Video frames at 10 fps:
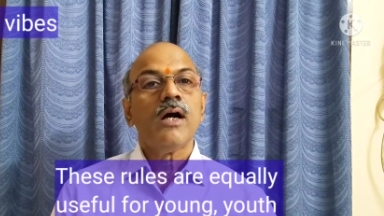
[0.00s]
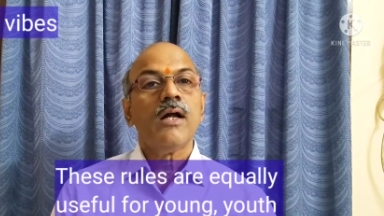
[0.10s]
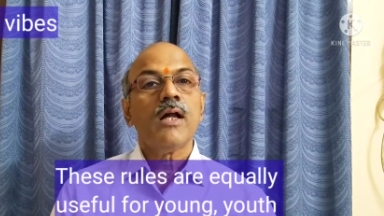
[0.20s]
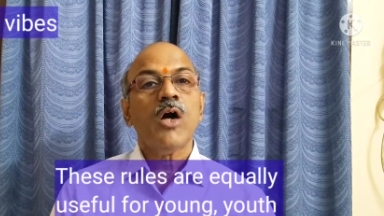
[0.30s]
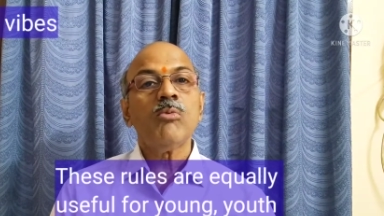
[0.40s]

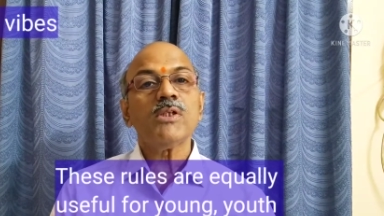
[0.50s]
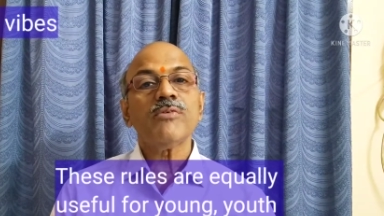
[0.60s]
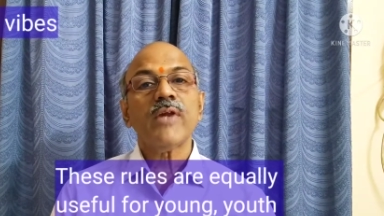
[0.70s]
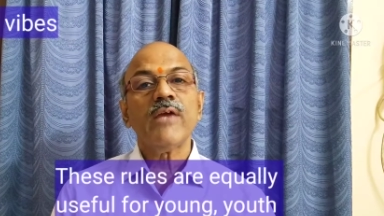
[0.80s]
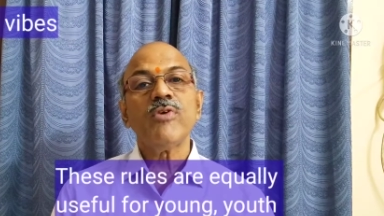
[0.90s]
And how much
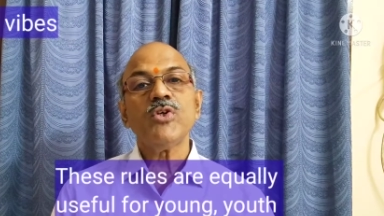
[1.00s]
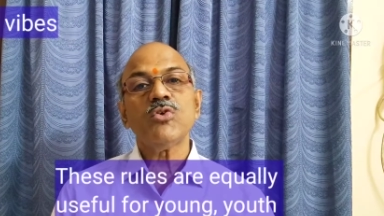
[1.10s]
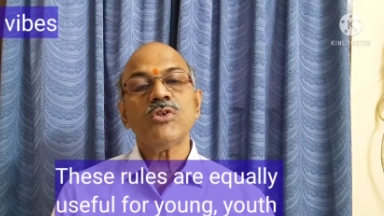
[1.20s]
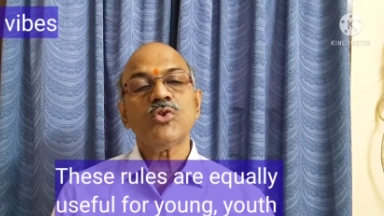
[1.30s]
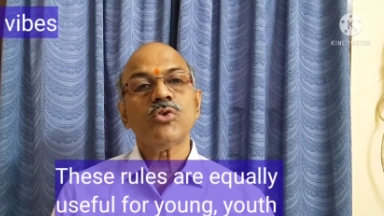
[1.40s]
of life
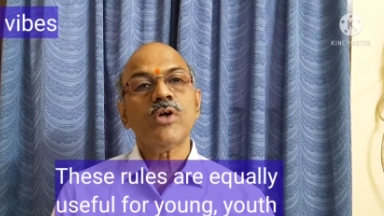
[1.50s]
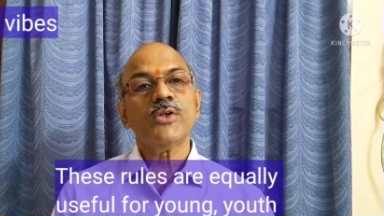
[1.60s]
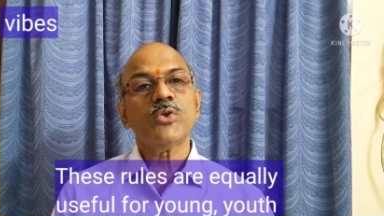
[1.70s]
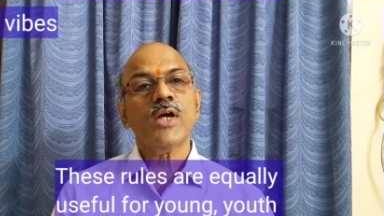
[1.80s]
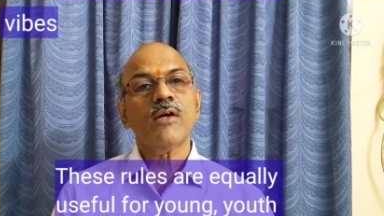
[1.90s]
insurance
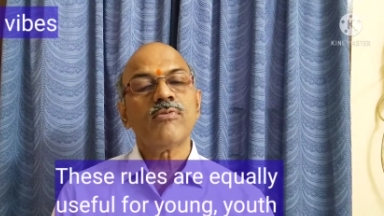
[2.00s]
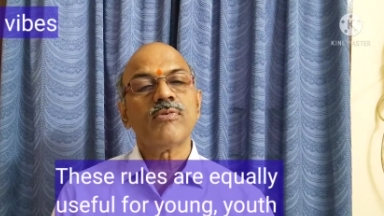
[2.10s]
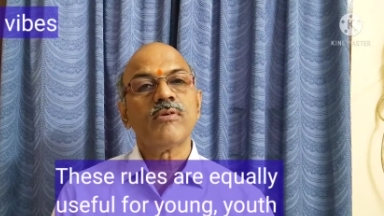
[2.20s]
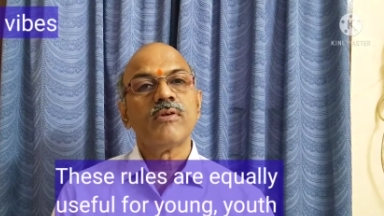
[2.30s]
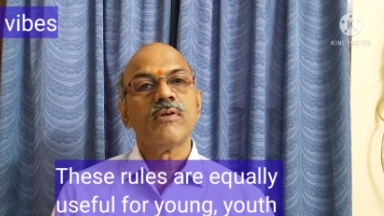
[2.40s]
should I
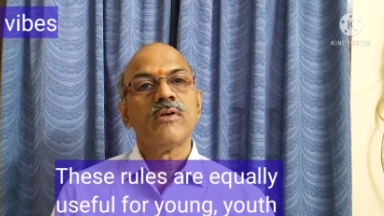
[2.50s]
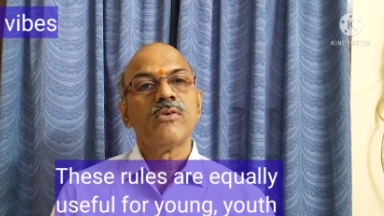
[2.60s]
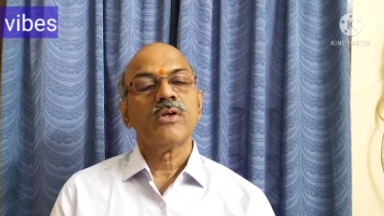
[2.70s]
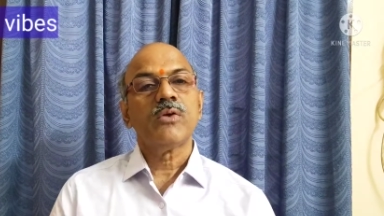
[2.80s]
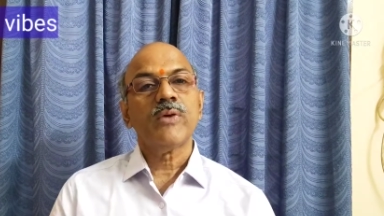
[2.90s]
have?
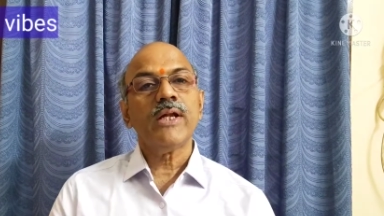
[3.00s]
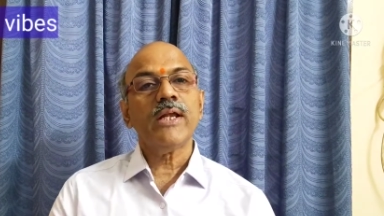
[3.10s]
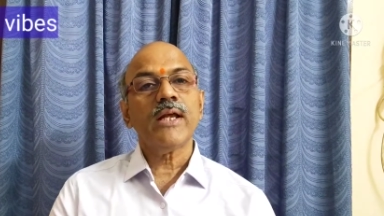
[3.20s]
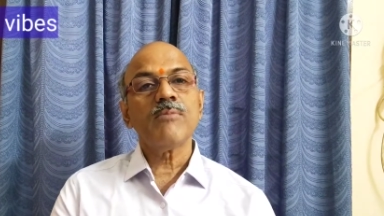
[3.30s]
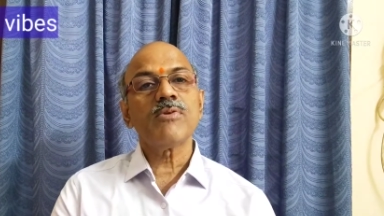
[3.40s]

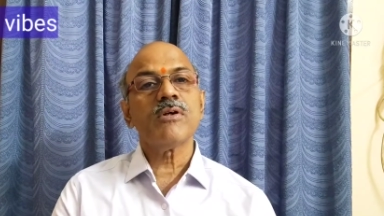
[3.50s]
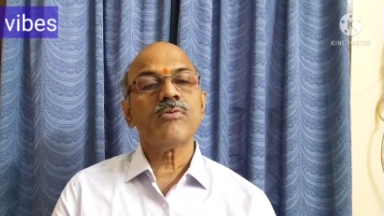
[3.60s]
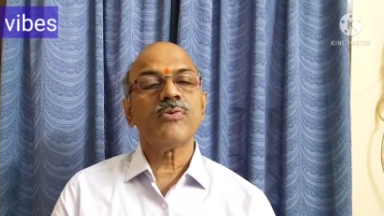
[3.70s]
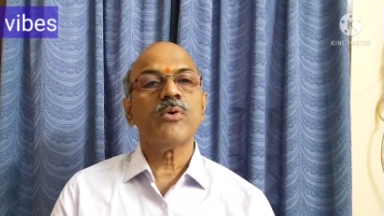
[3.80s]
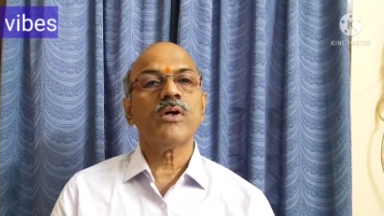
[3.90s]
20 times
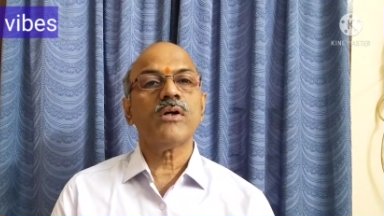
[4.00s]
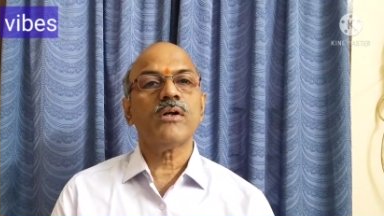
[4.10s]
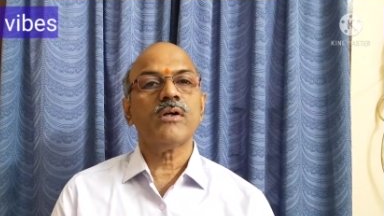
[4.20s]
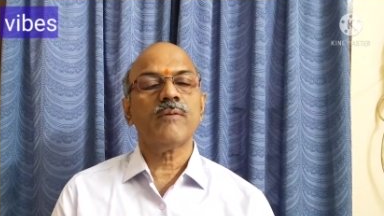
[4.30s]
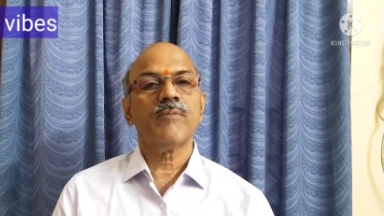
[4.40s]
of
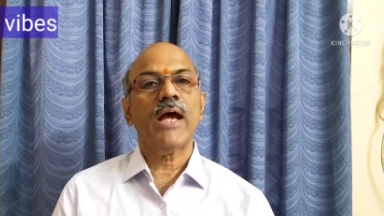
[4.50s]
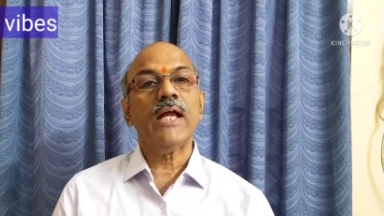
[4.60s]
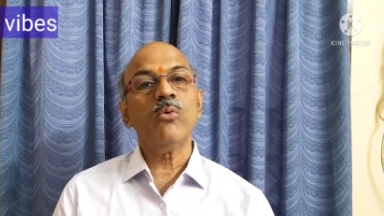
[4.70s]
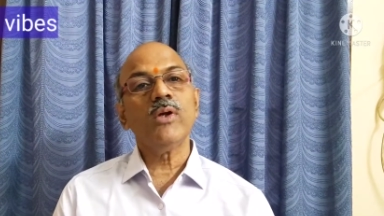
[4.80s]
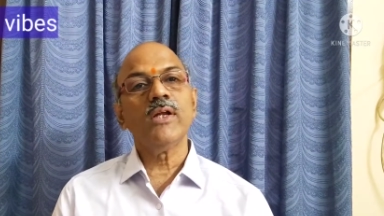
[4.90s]
your
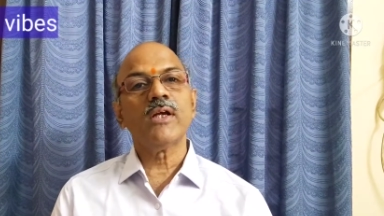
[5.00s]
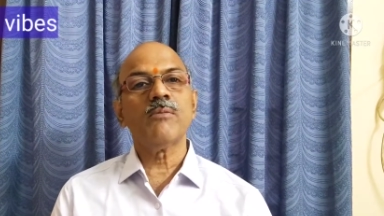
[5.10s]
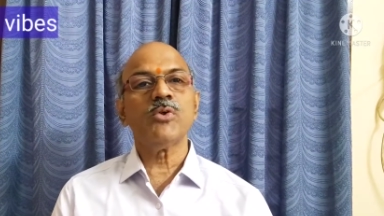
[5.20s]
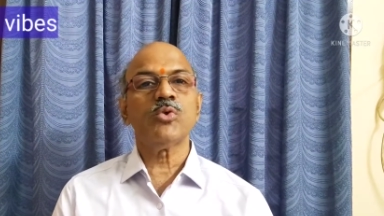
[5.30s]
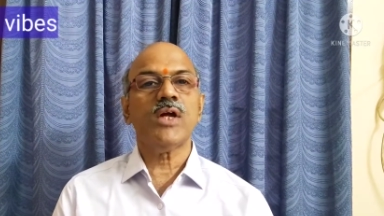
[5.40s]
annual
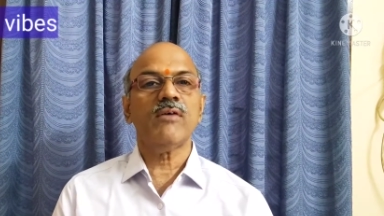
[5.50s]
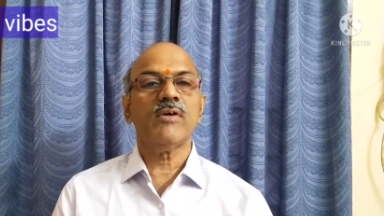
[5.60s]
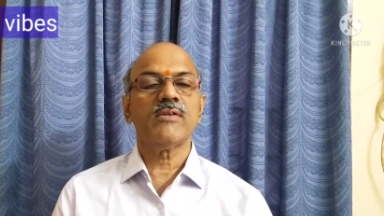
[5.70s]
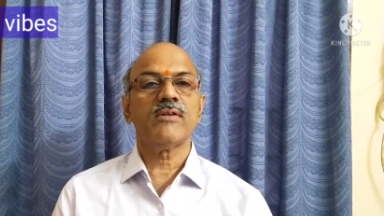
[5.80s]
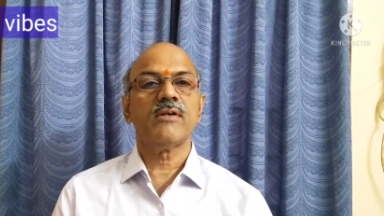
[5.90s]
income you should
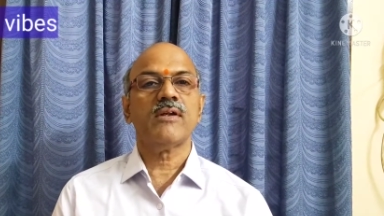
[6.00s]
have as